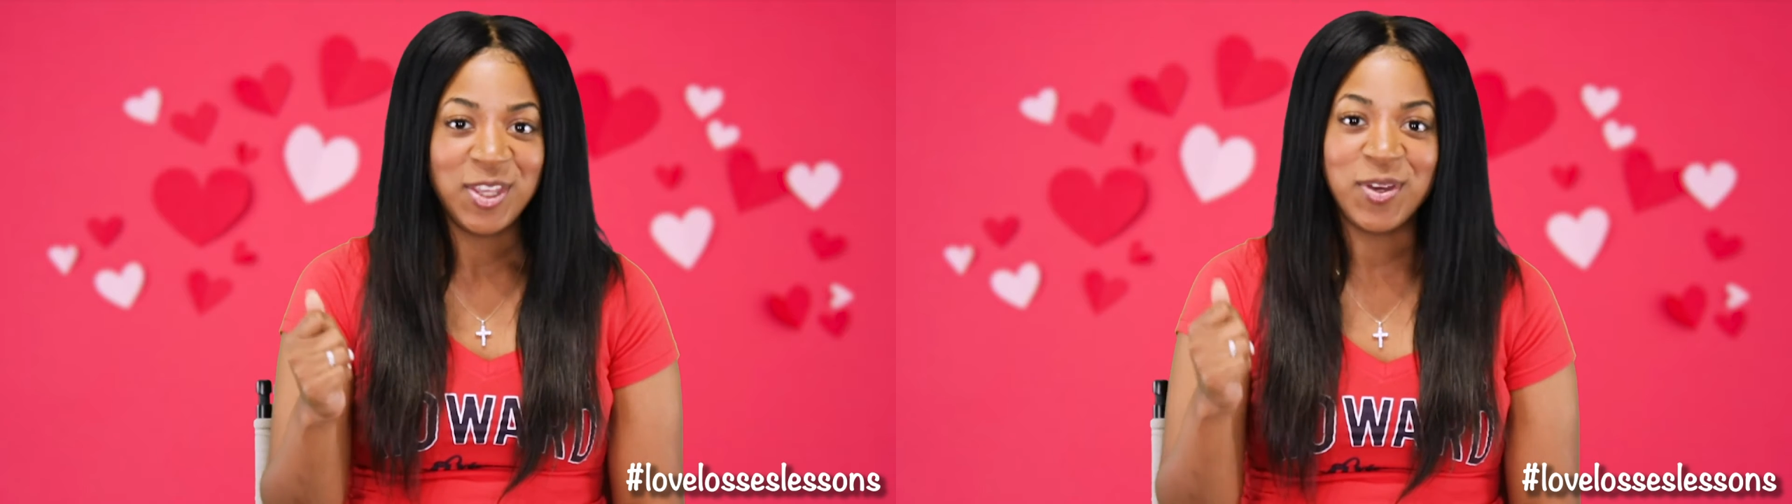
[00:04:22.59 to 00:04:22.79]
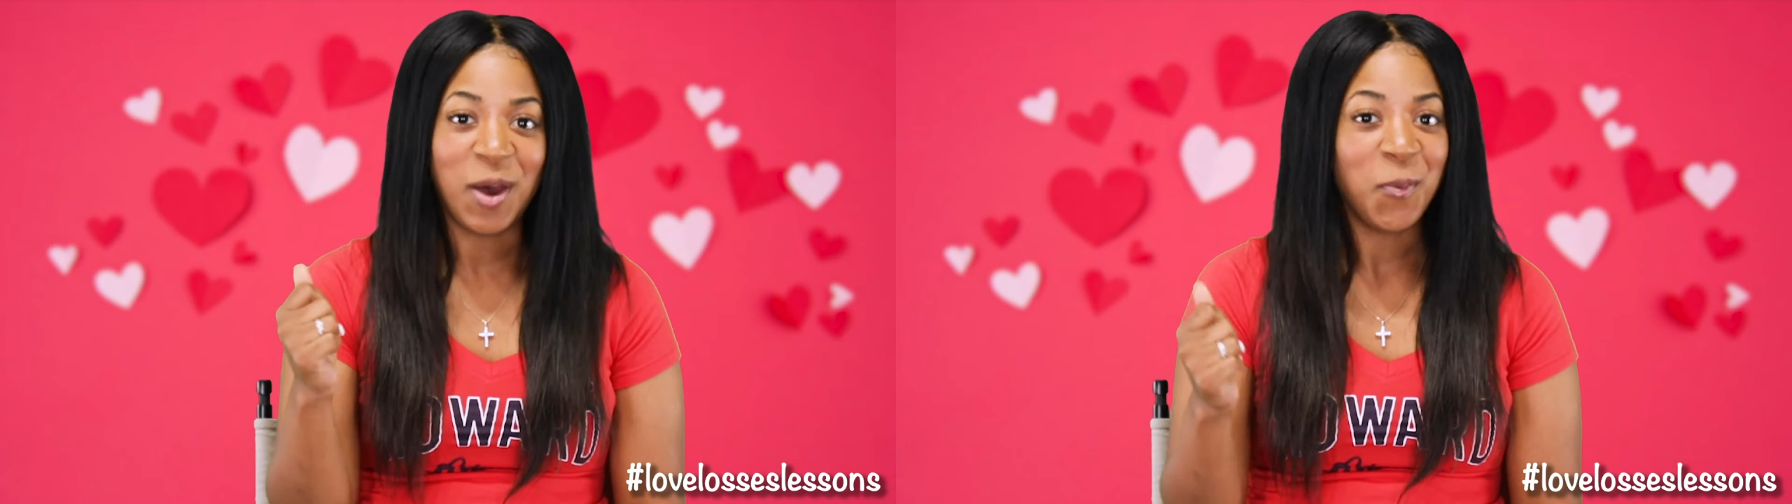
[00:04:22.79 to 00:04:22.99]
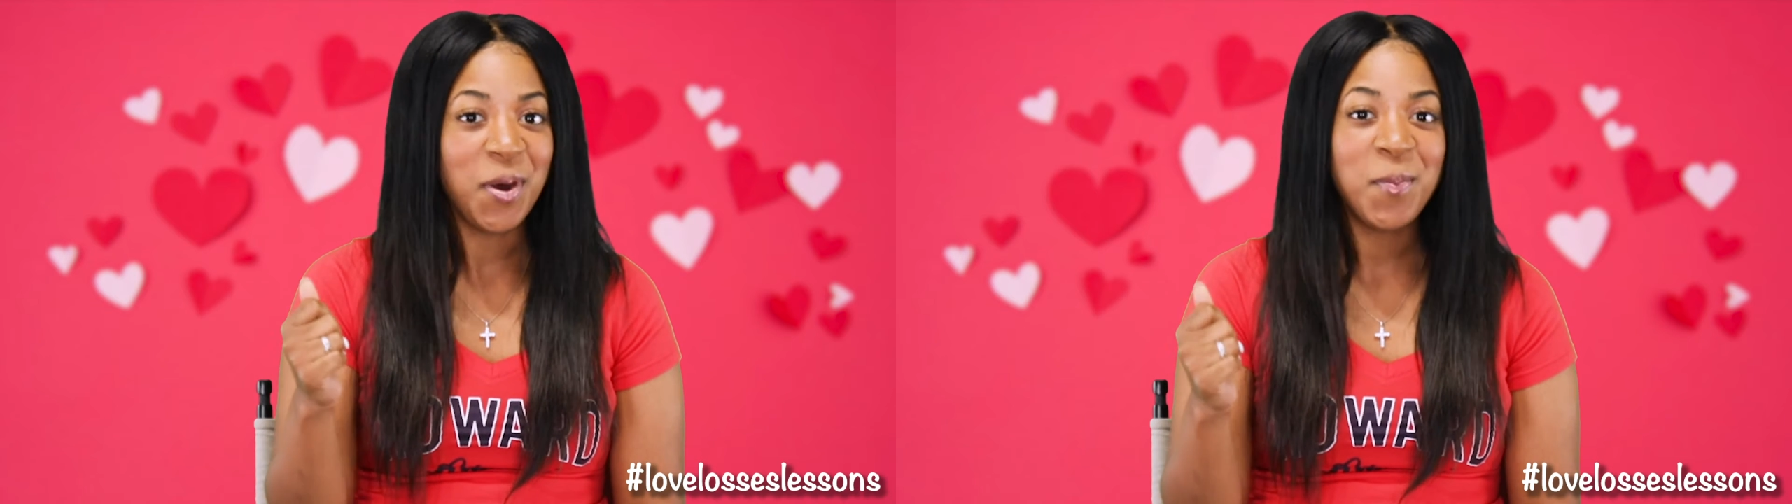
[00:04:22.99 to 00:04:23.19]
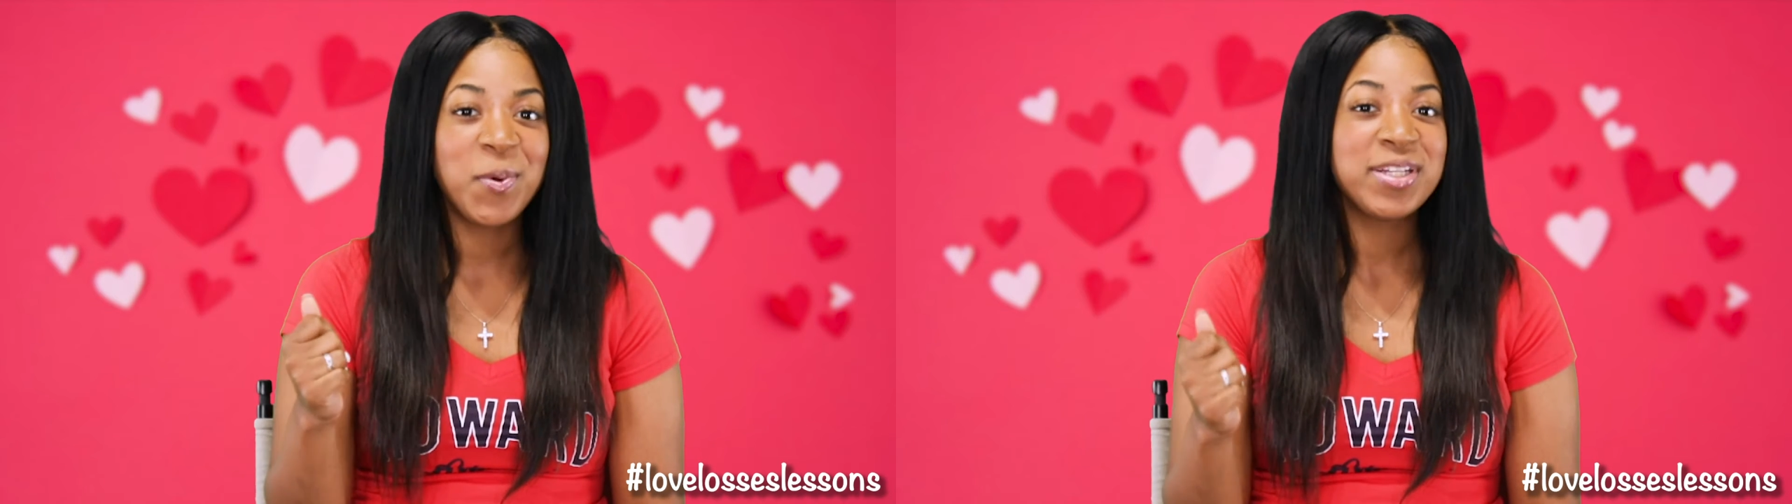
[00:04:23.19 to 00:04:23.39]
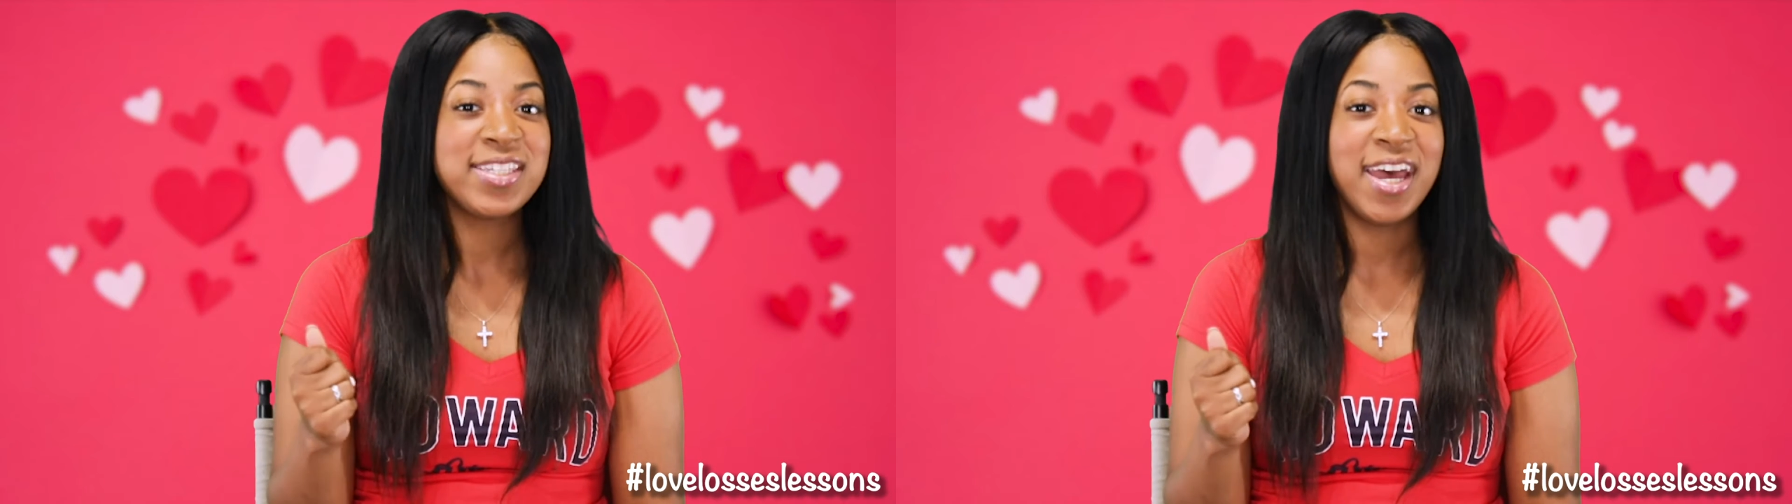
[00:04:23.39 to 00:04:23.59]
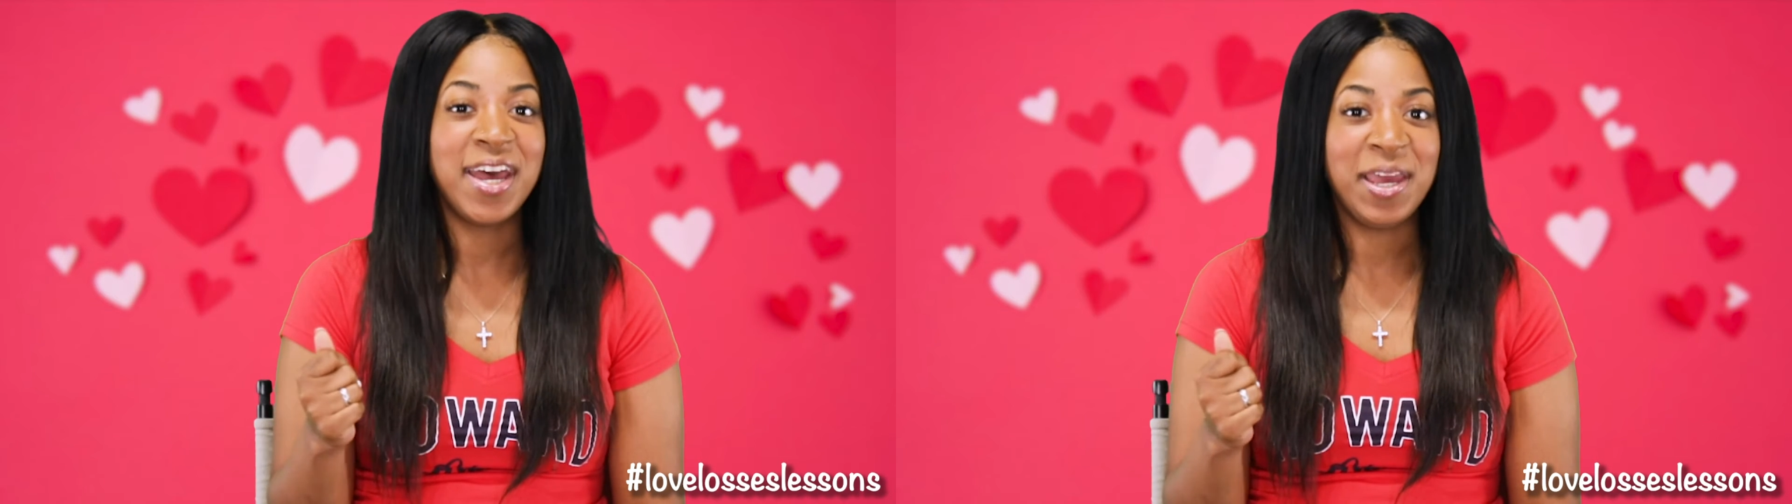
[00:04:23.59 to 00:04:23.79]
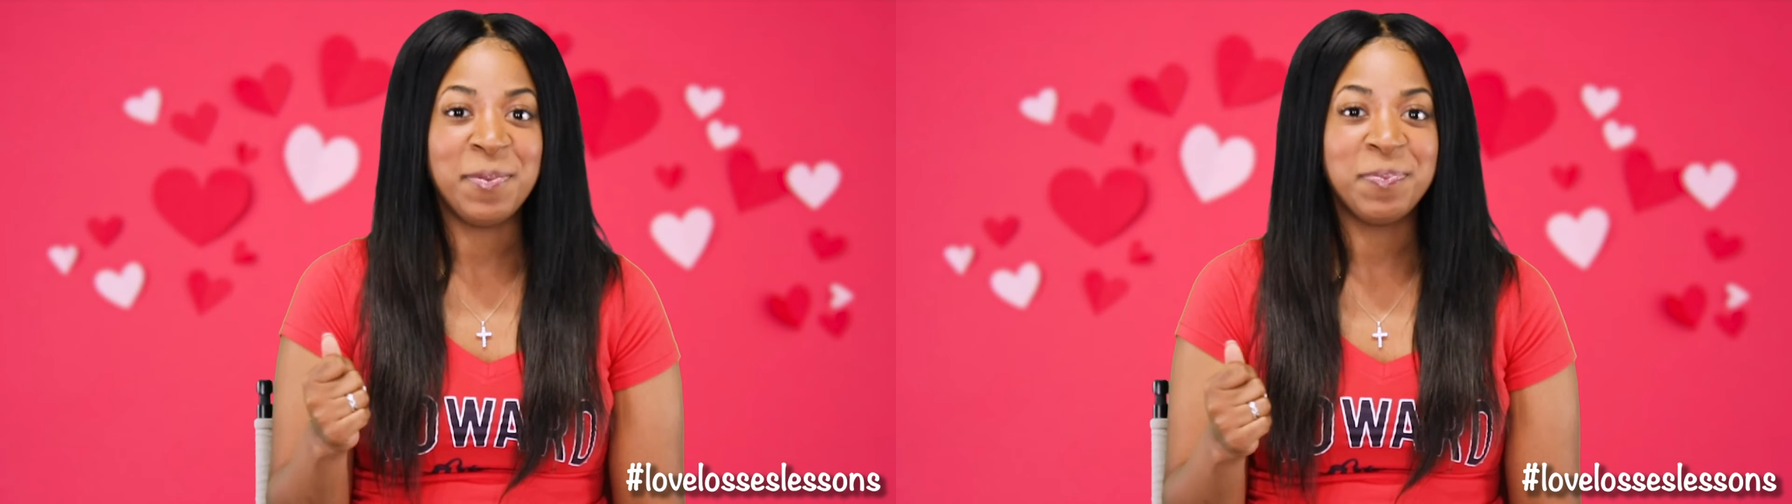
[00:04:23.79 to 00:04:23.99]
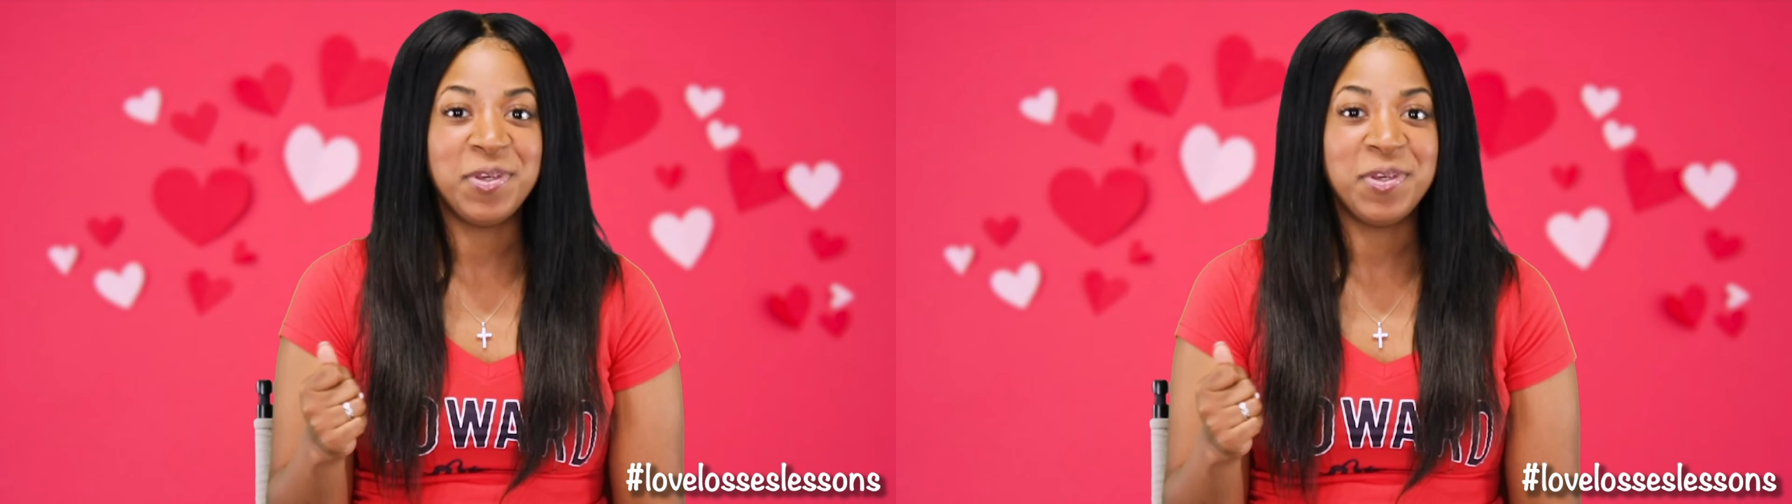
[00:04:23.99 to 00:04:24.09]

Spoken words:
you got one more time,